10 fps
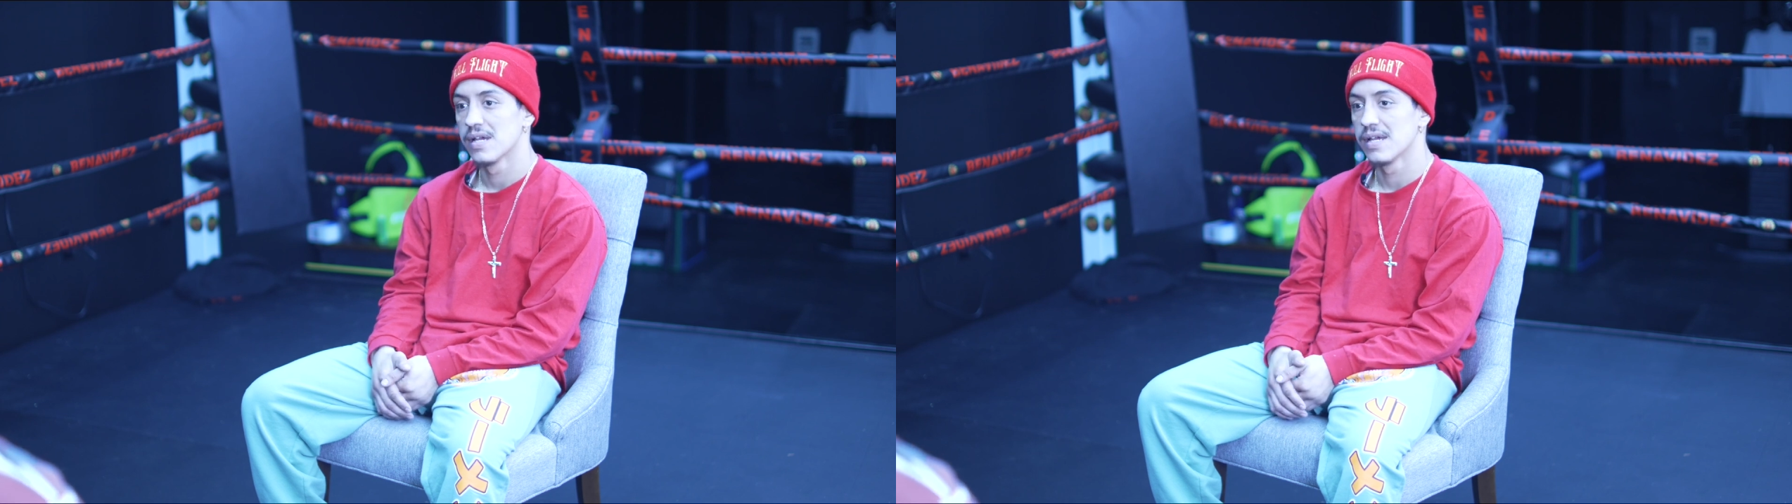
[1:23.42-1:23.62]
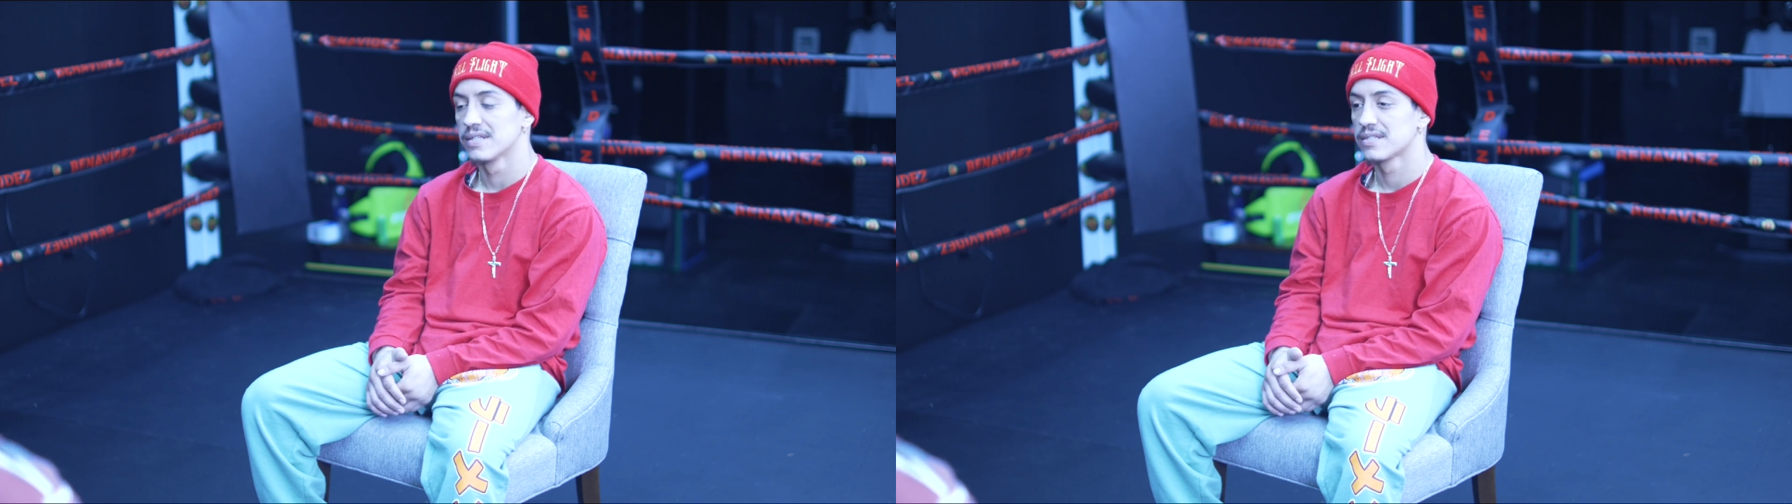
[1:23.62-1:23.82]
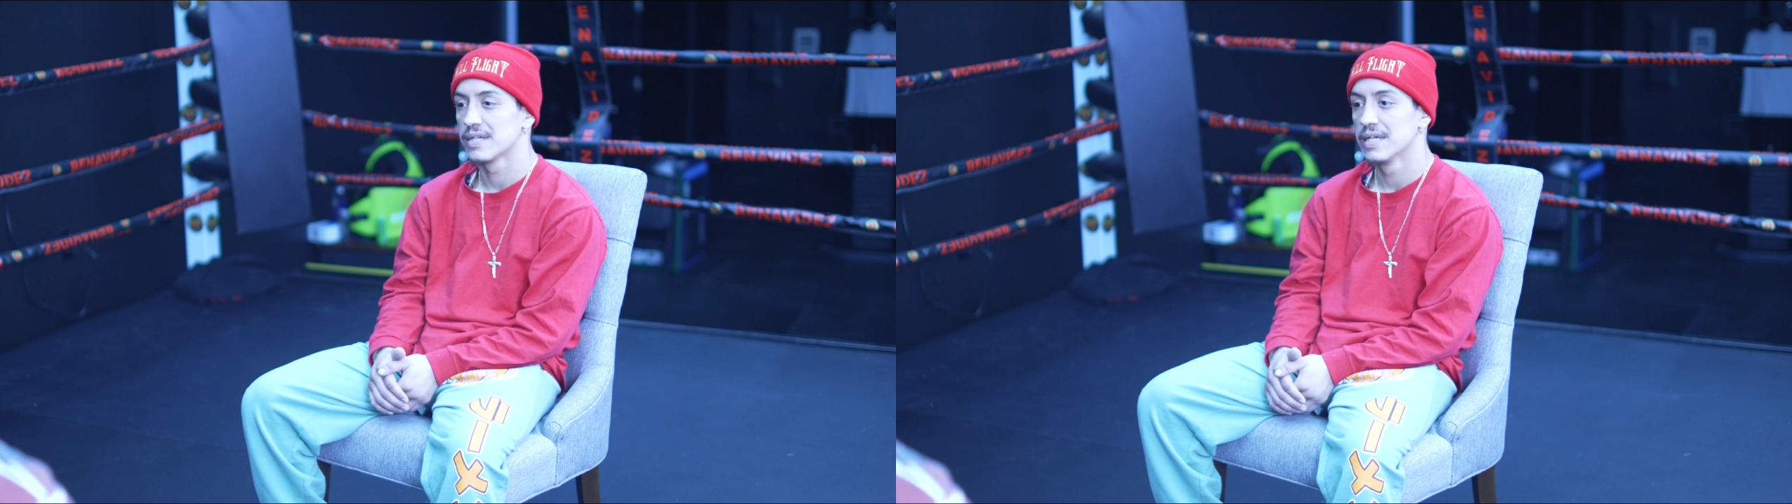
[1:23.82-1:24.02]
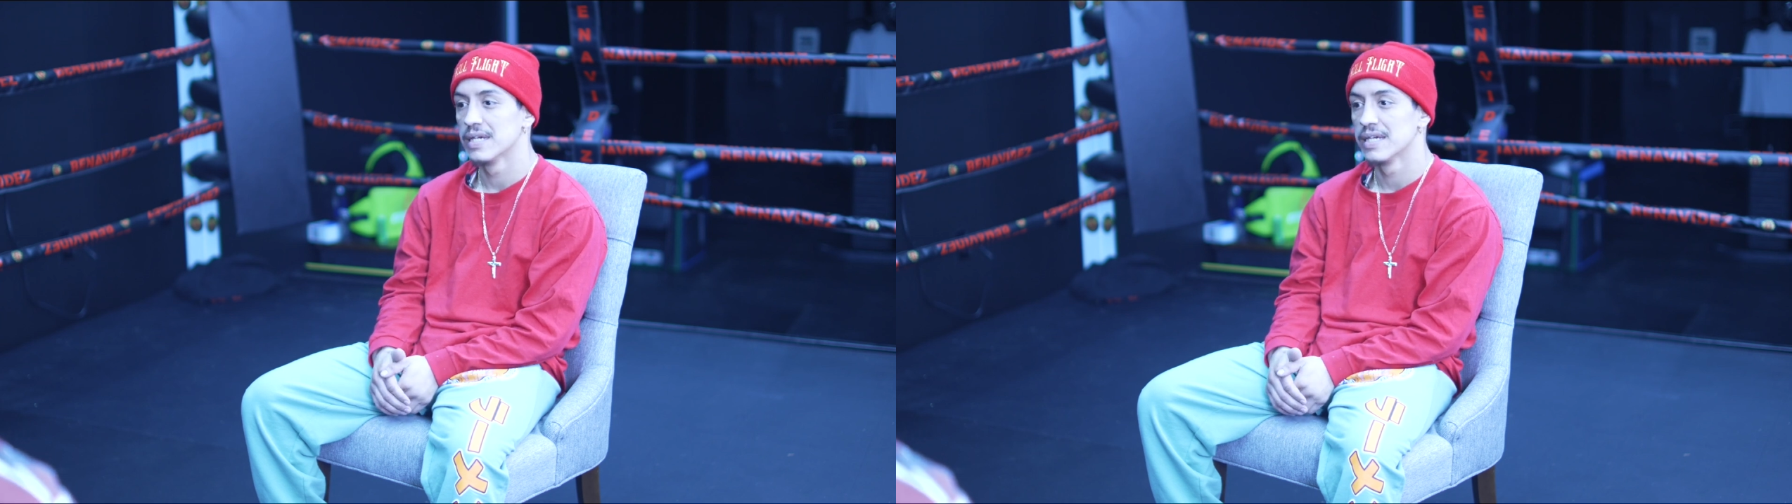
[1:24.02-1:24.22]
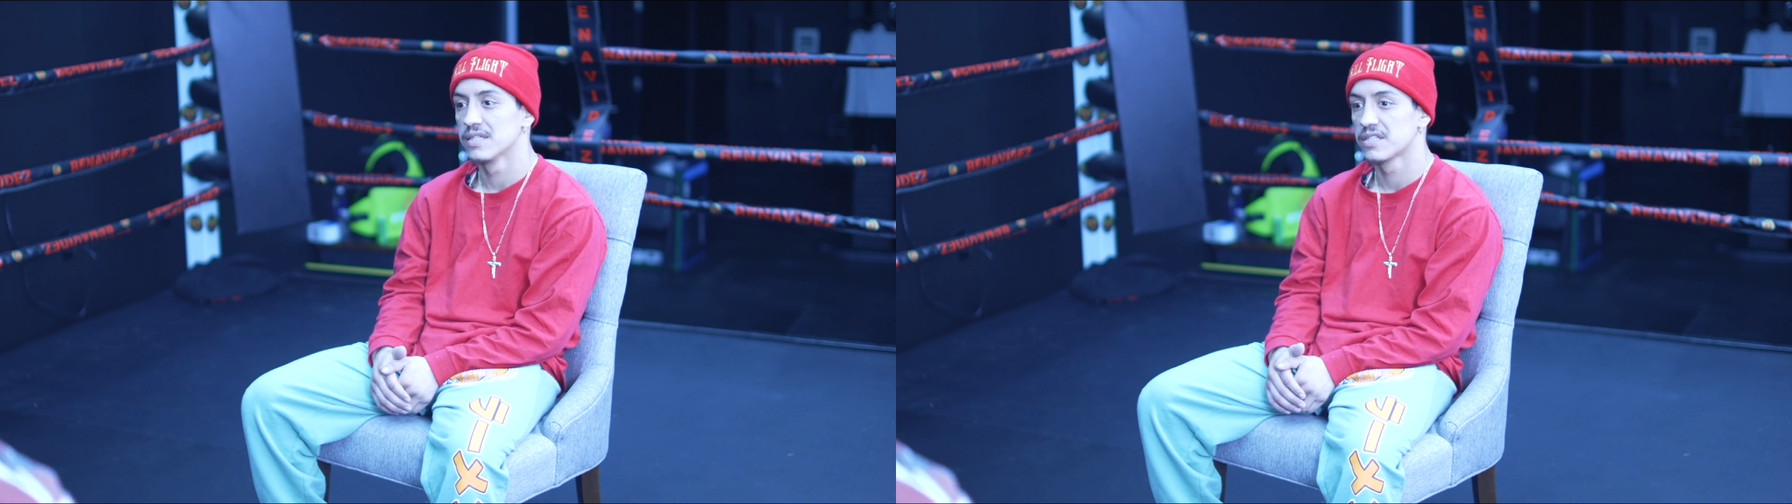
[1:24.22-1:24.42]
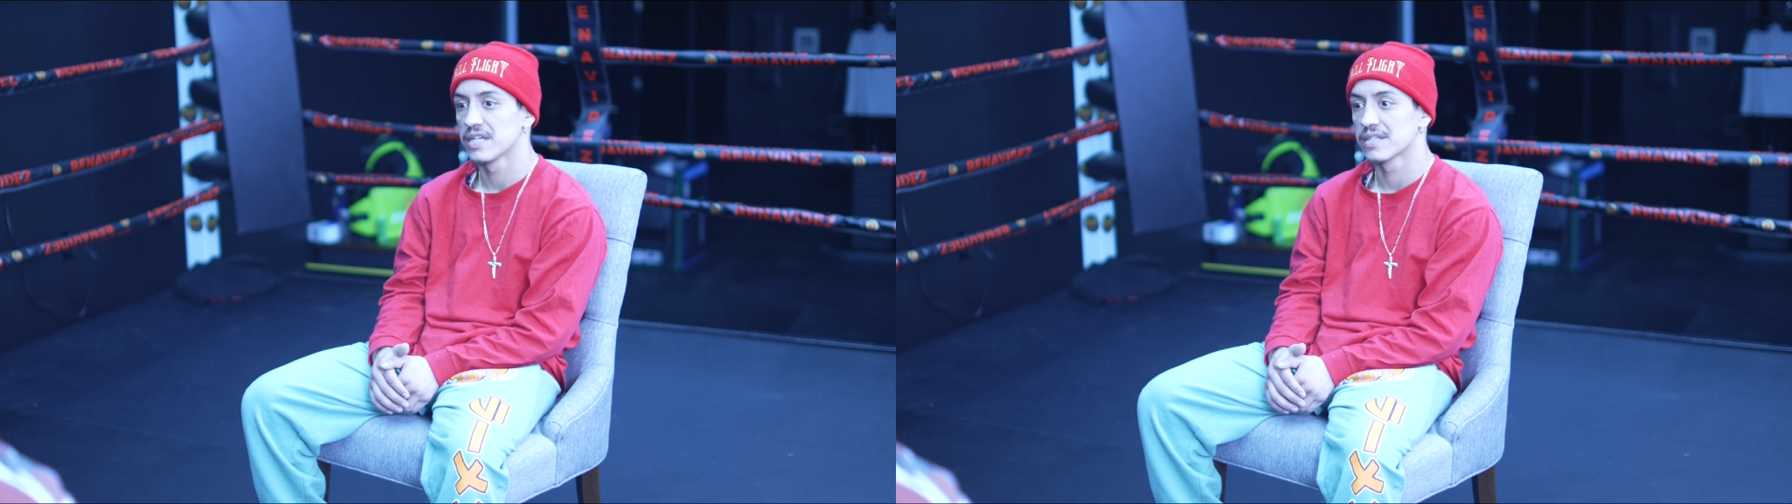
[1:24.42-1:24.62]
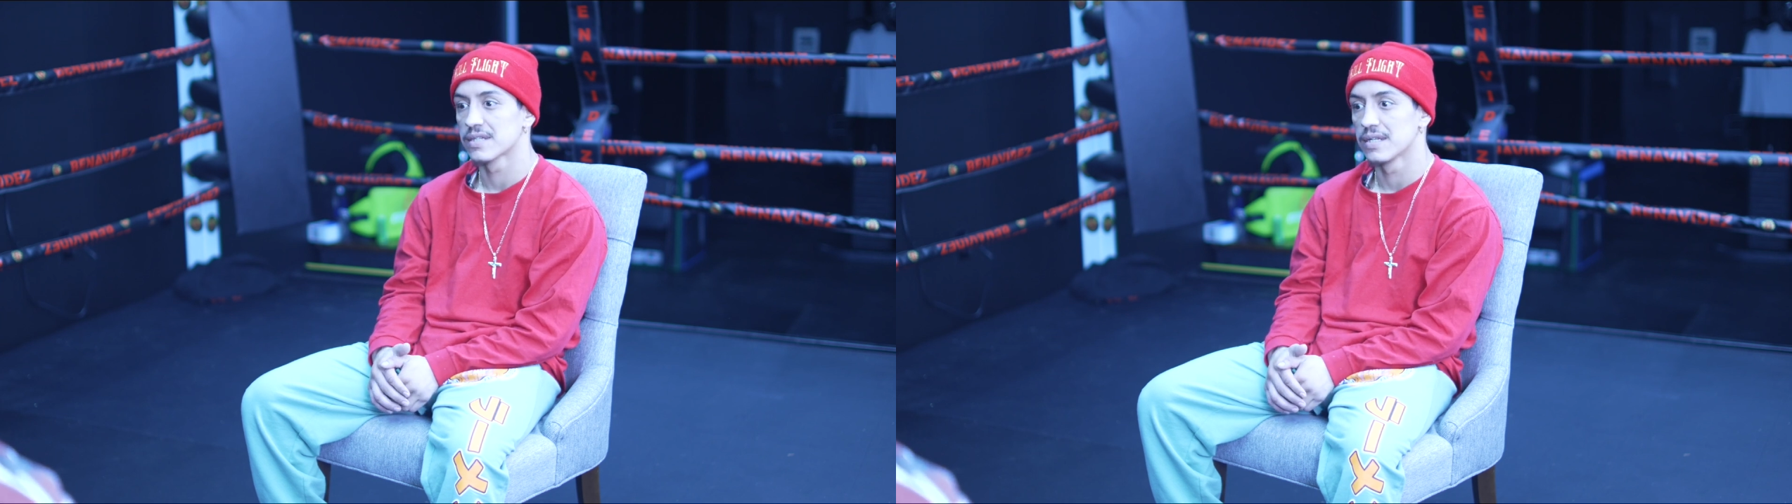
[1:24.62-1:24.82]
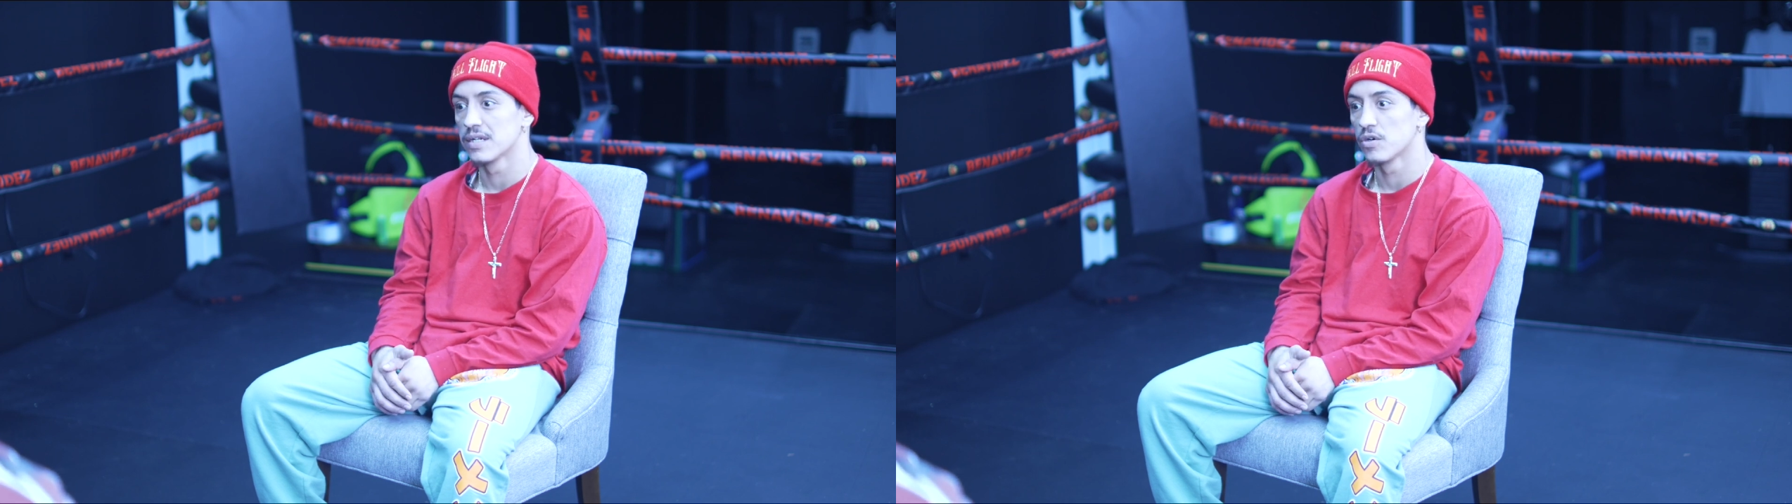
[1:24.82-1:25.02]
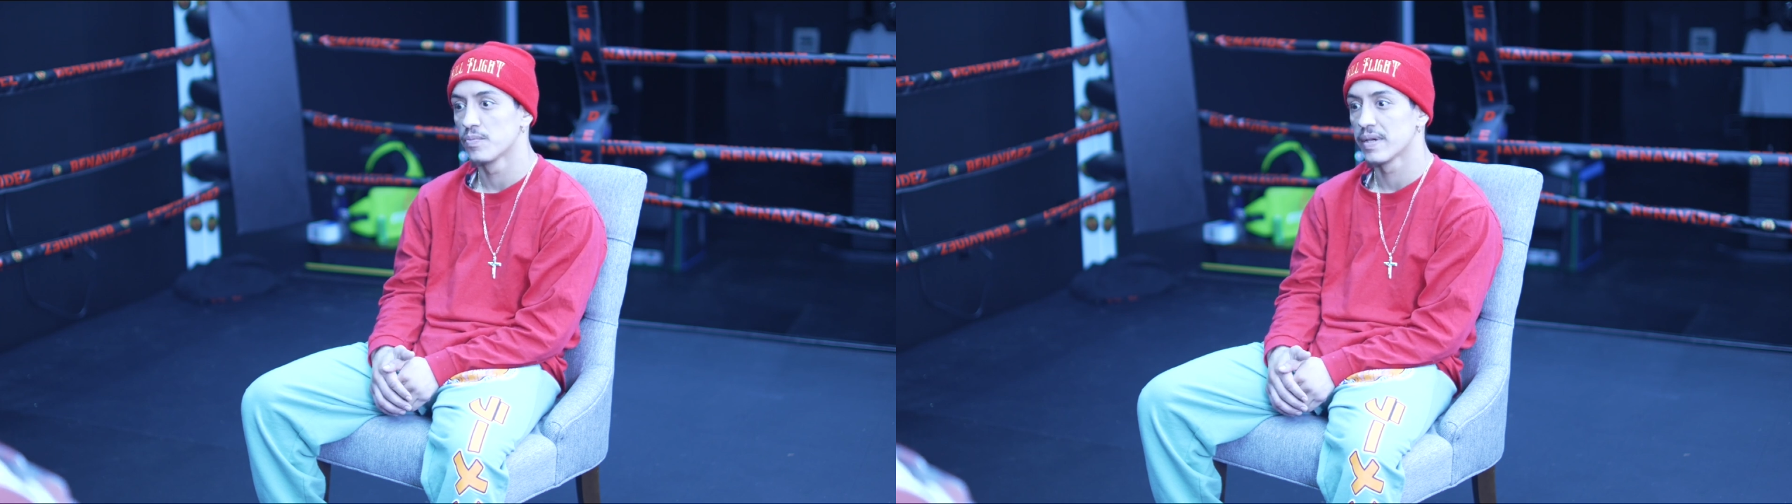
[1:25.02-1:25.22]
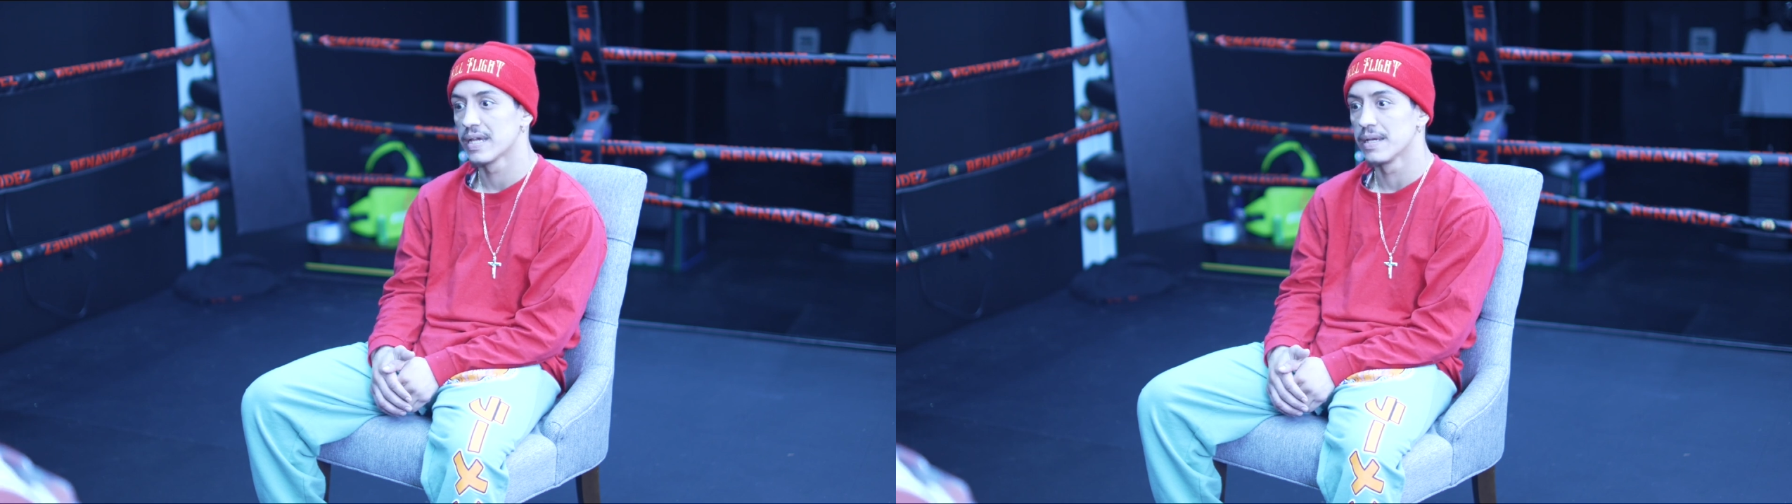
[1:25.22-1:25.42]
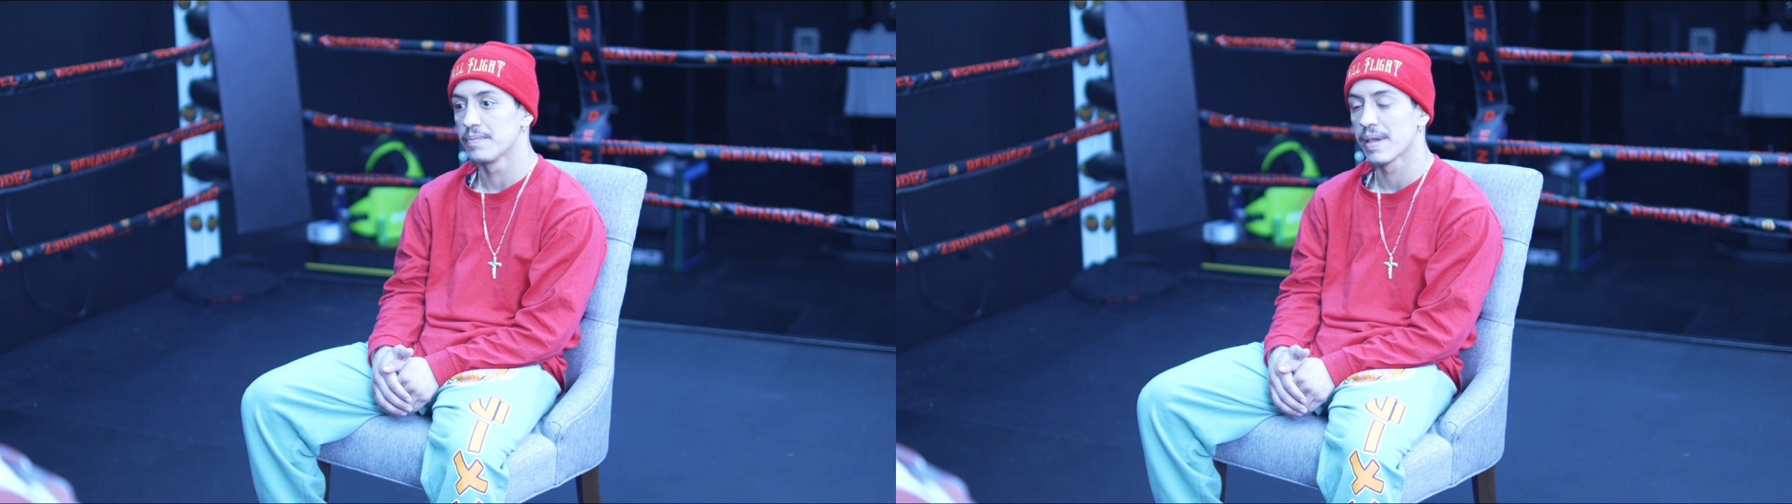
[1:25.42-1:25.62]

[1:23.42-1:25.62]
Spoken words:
It's just a little bit,